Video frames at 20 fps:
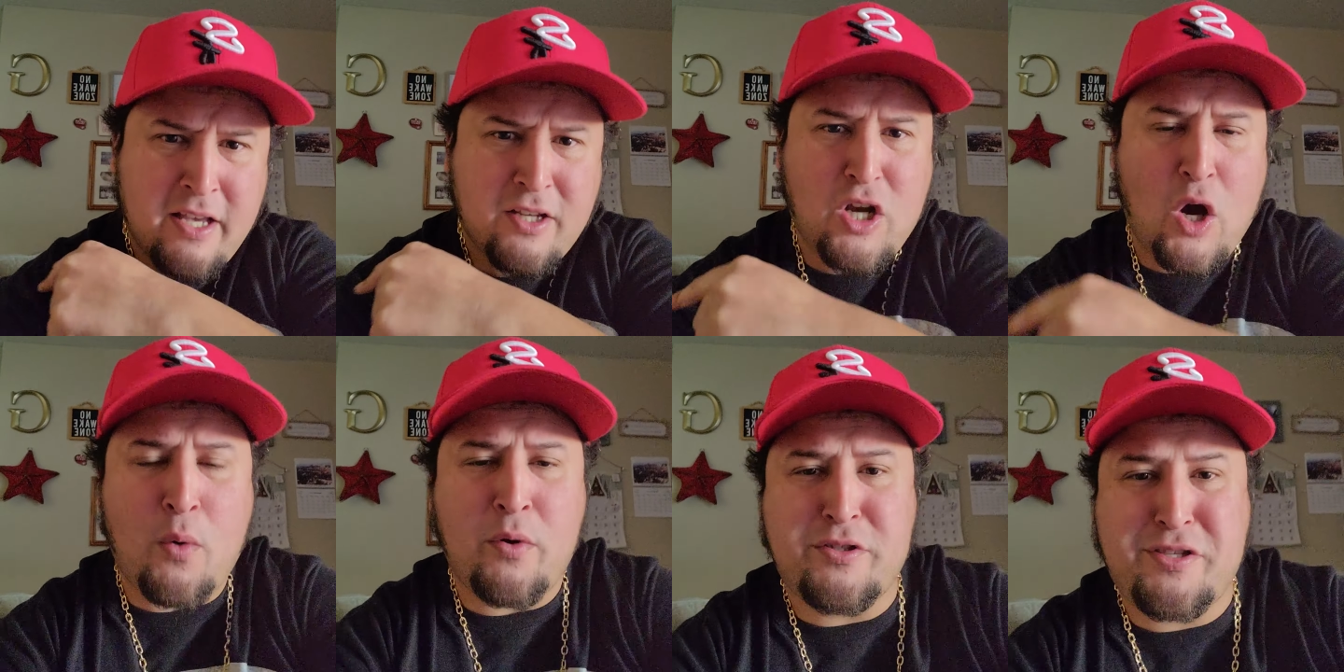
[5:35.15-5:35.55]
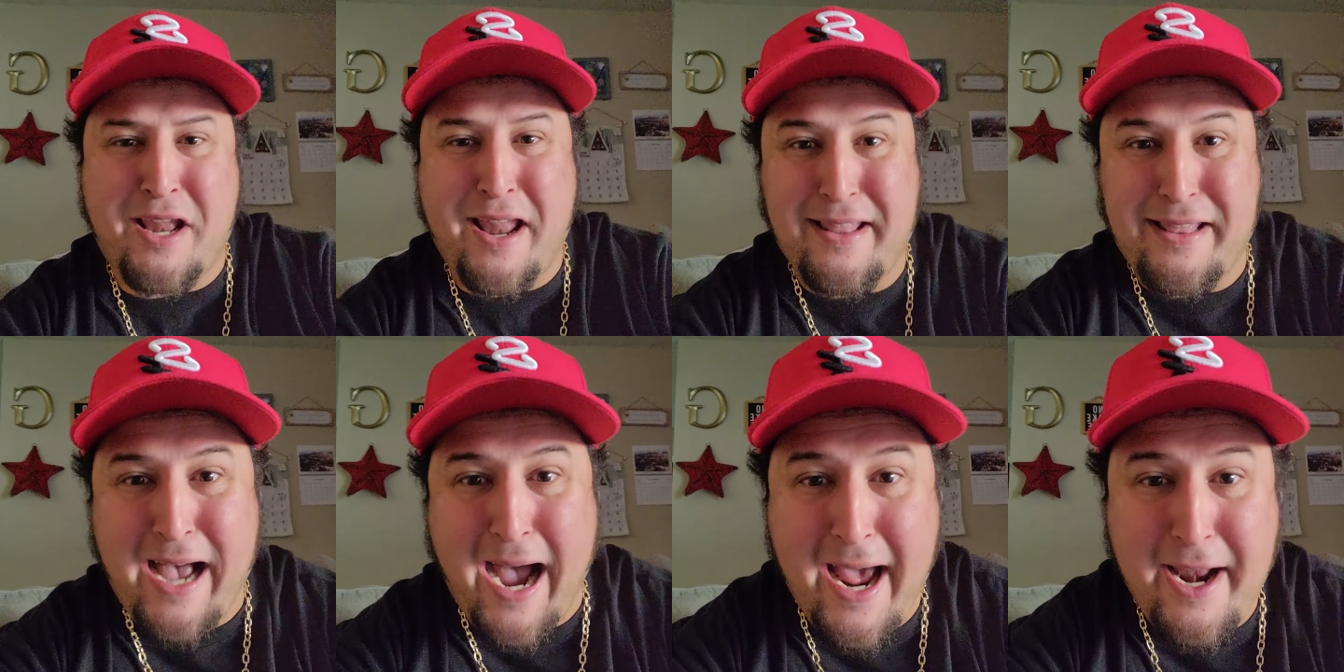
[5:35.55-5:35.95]
going to
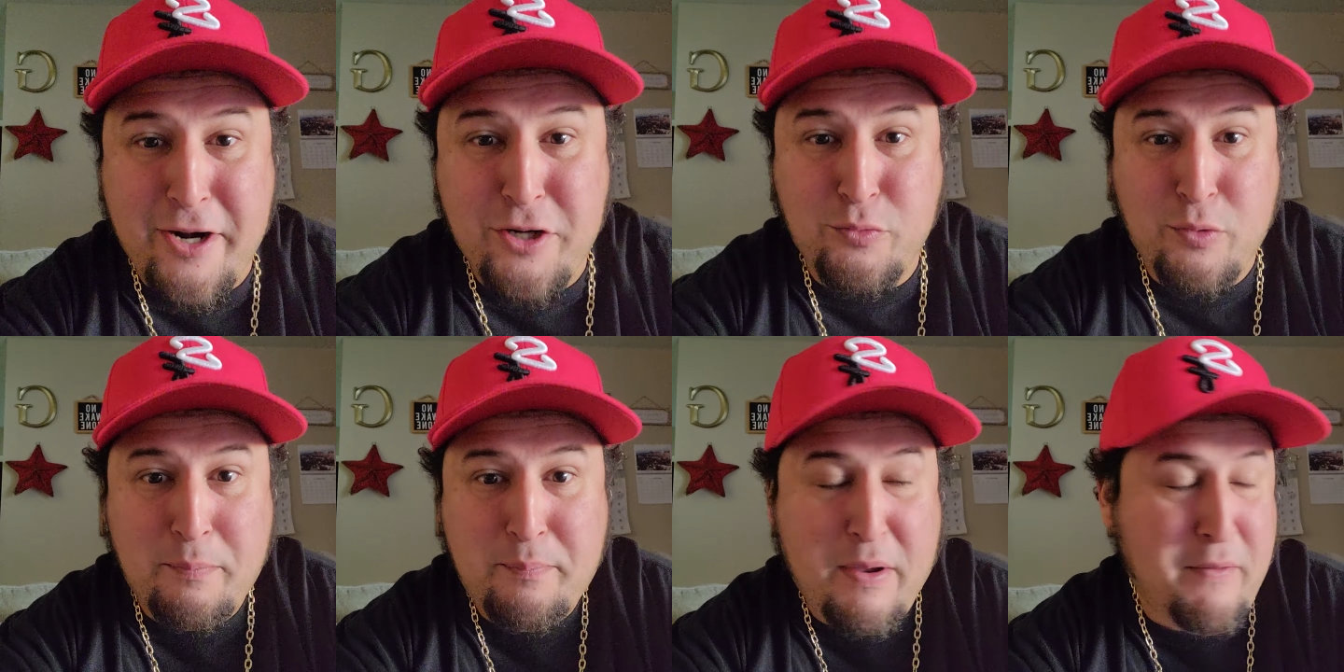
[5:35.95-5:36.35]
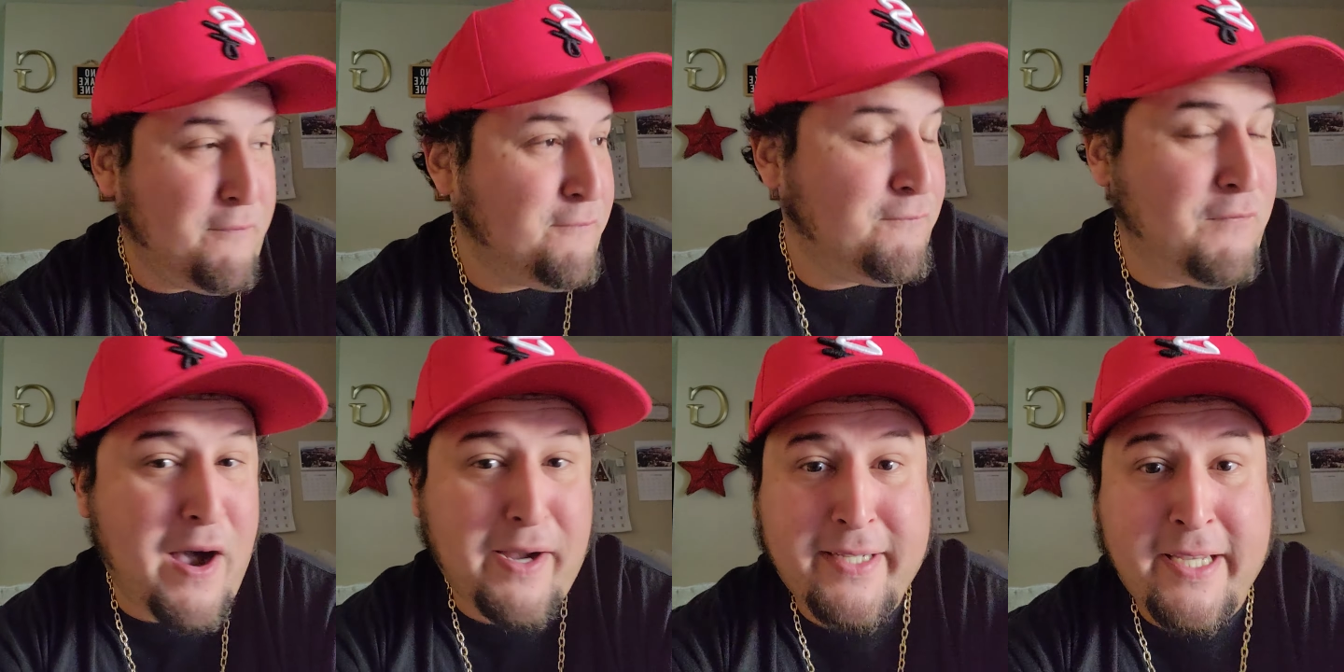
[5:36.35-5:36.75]
the Niners would be
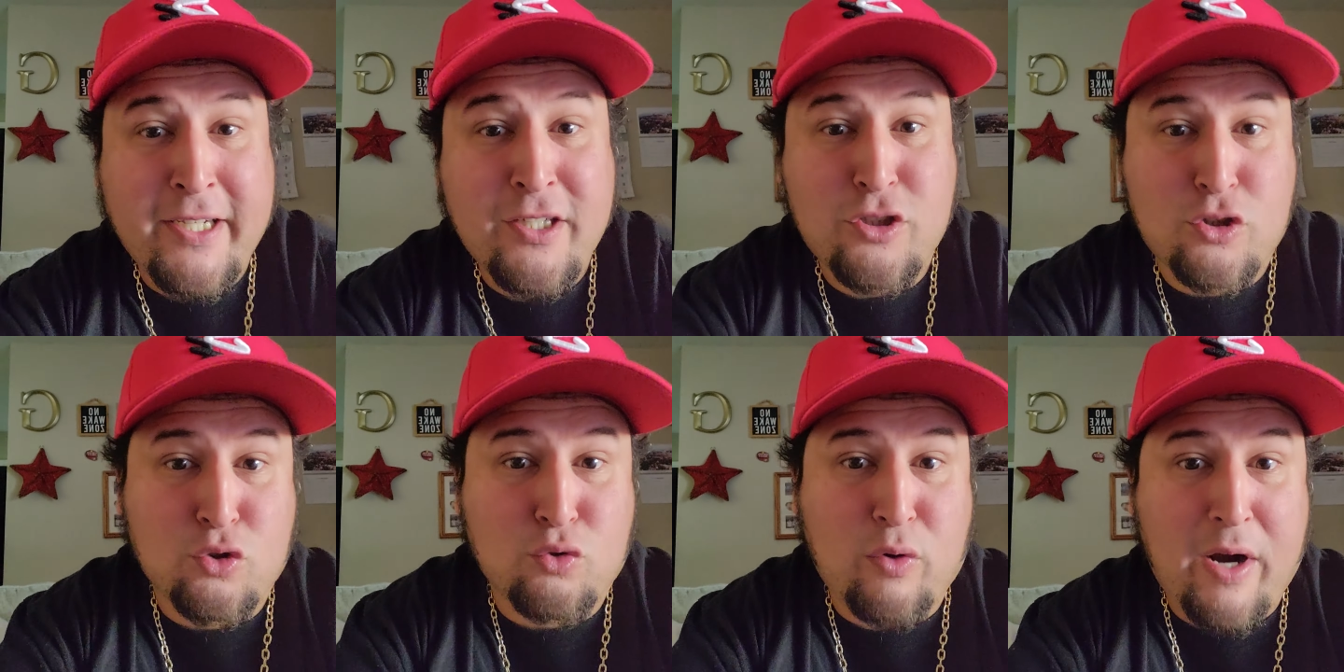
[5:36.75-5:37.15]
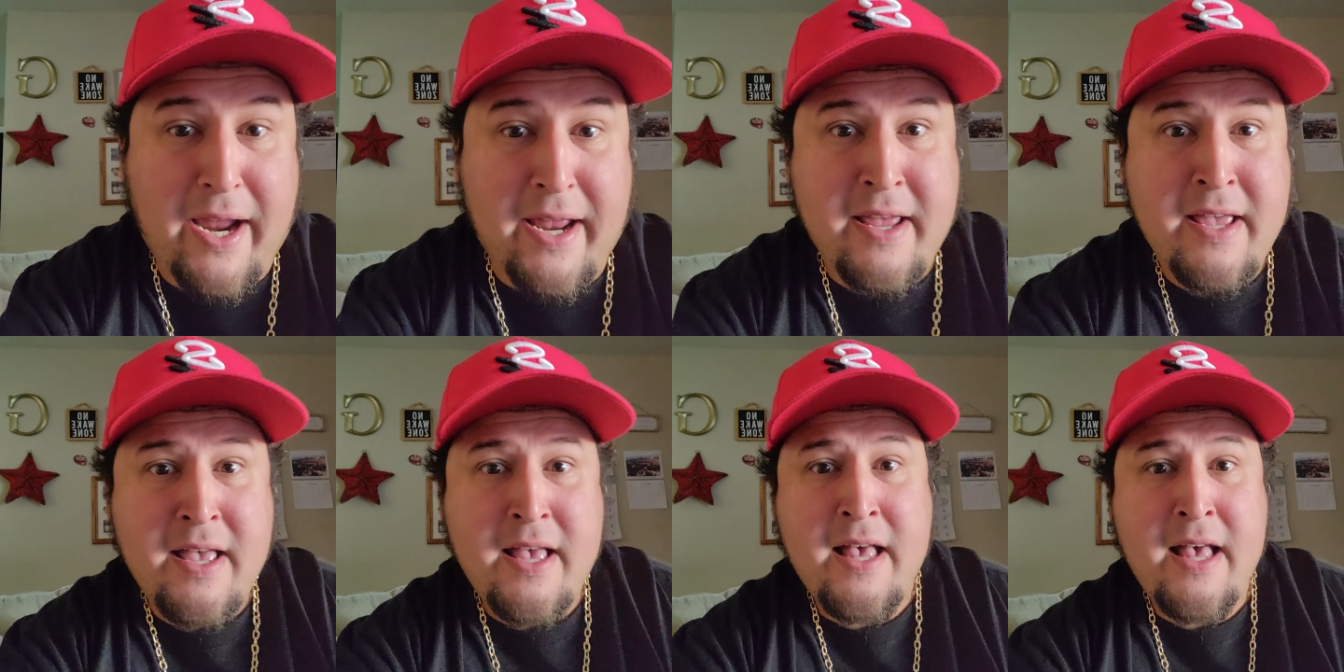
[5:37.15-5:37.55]
fucking
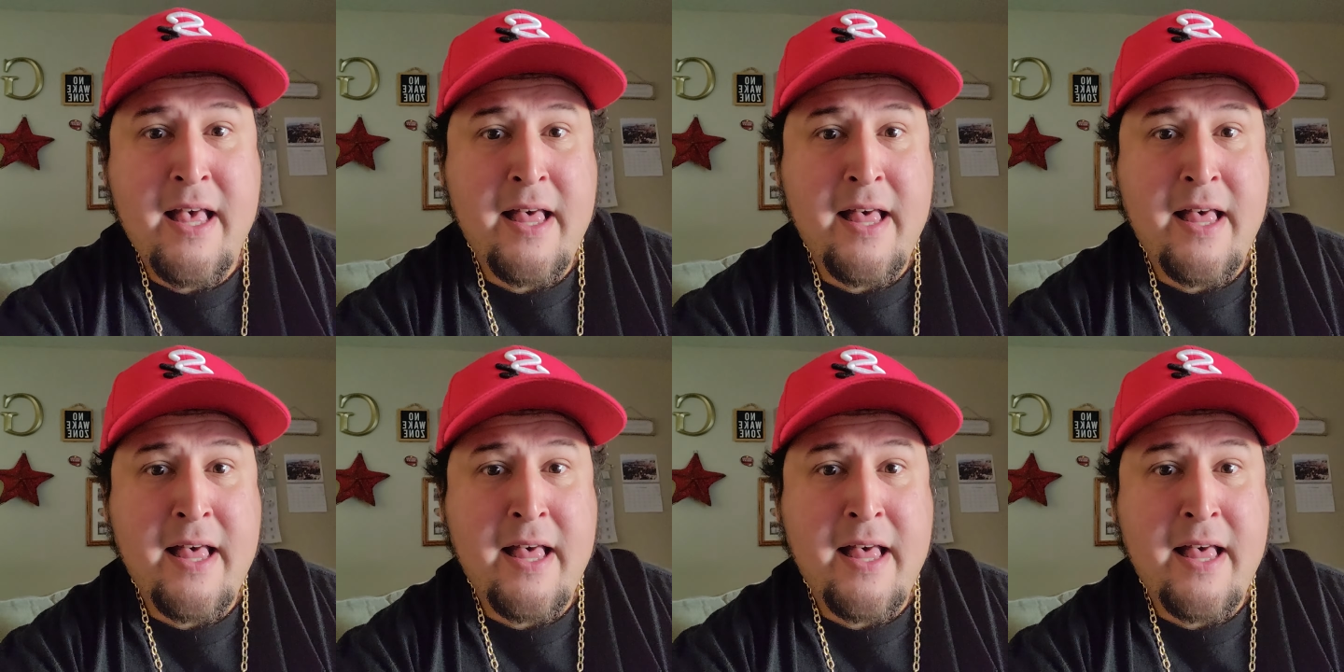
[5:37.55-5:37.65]
great.